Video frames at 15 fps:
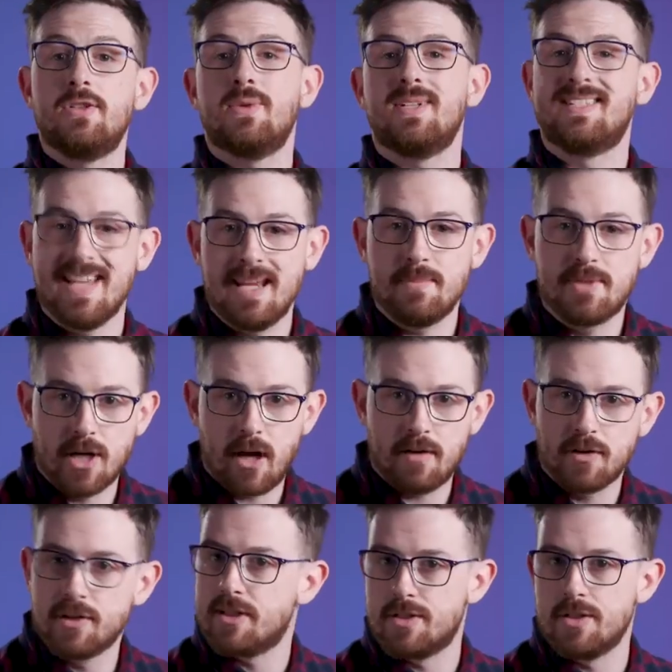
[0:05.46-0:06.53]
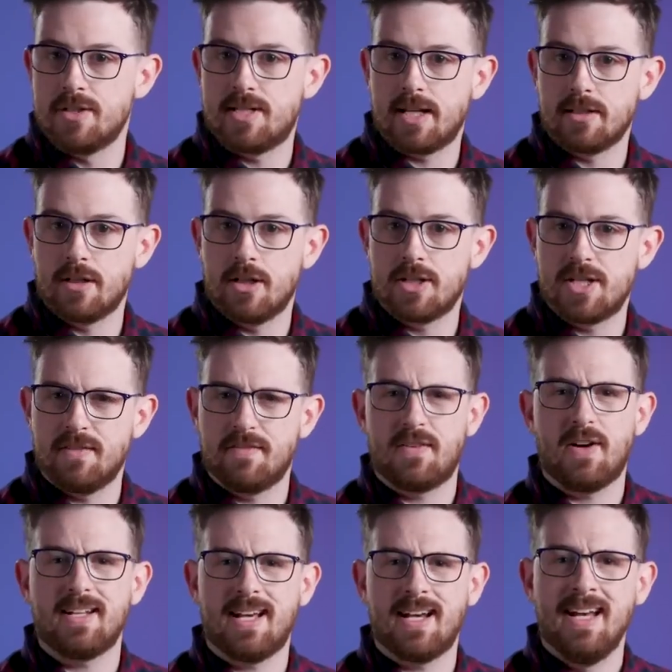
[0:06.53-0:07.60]
to do a deep dive on this new technology and
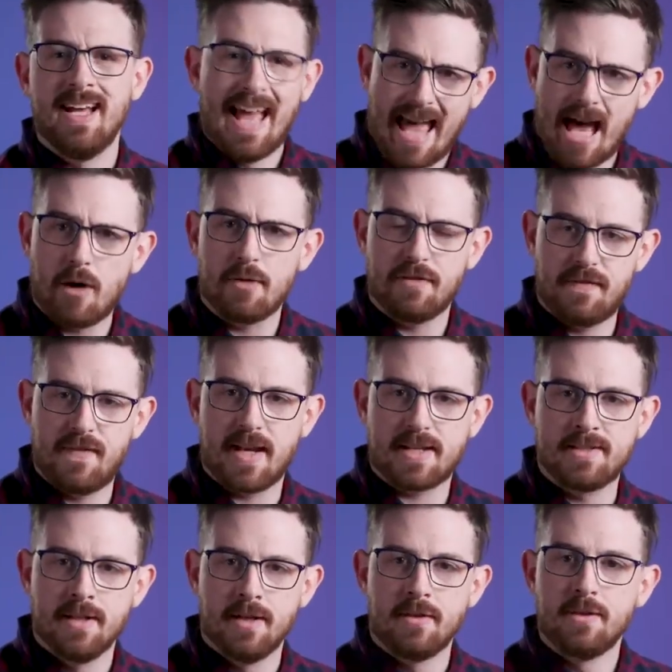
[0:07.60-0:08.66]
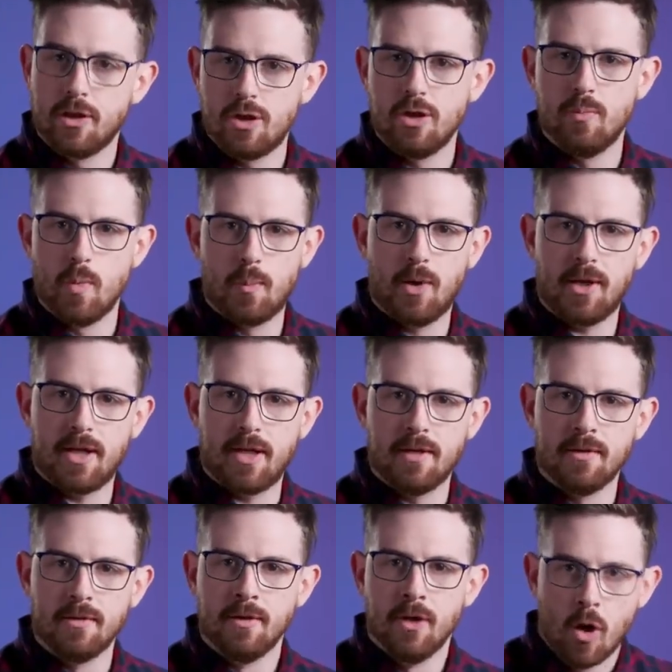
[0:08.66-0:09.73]
find out how it affects the human body.
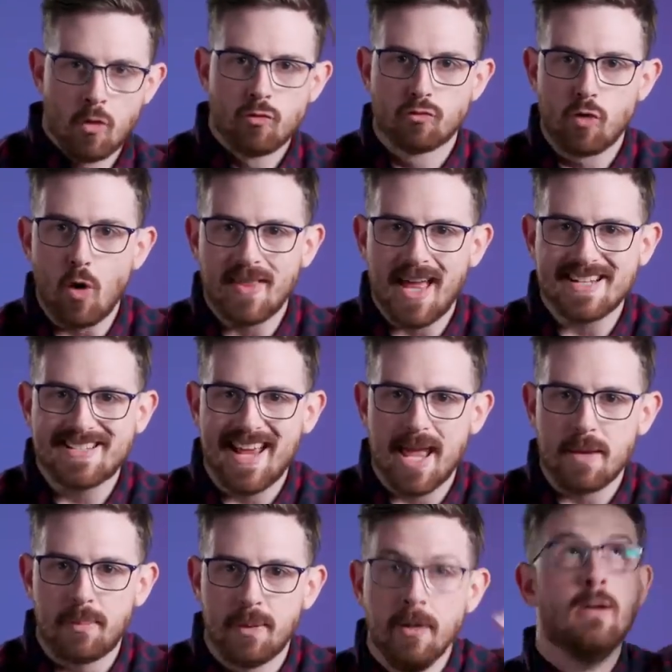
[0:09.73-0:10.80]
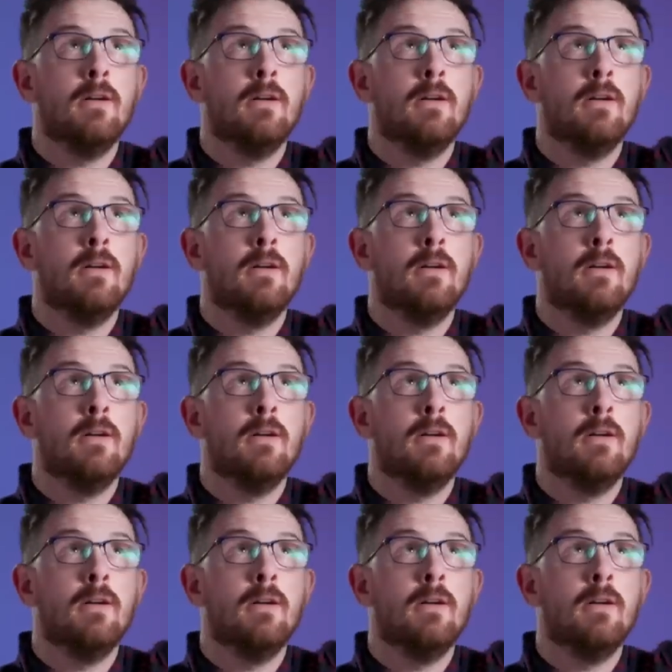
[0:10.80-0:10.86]
Roll that tape.